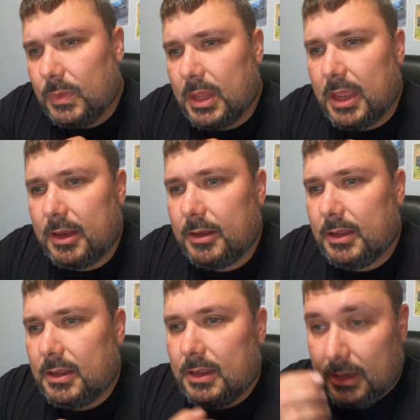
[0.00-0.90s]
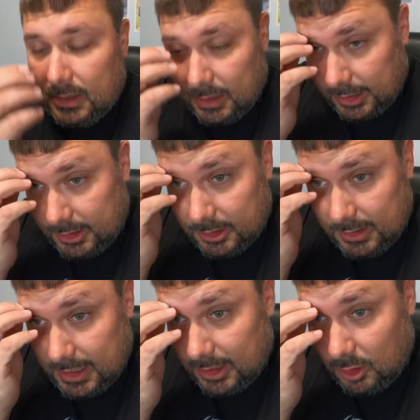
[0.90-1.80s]
and I could
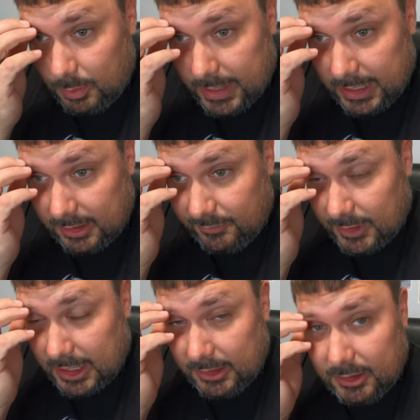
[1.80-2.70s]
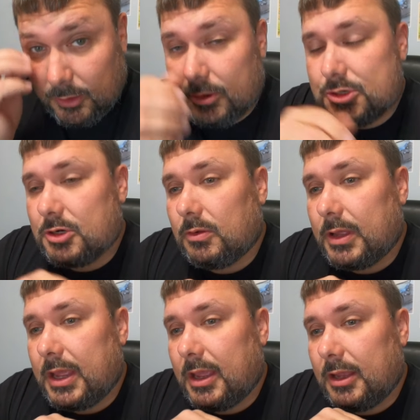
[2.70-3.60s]
not go back and find the original
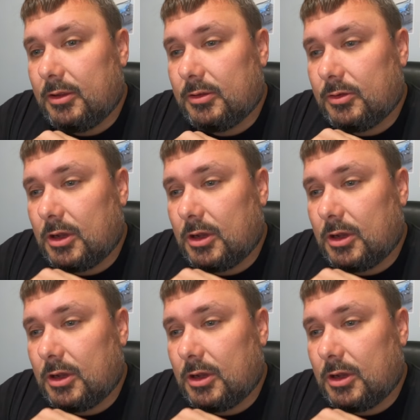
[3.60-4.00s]
ad,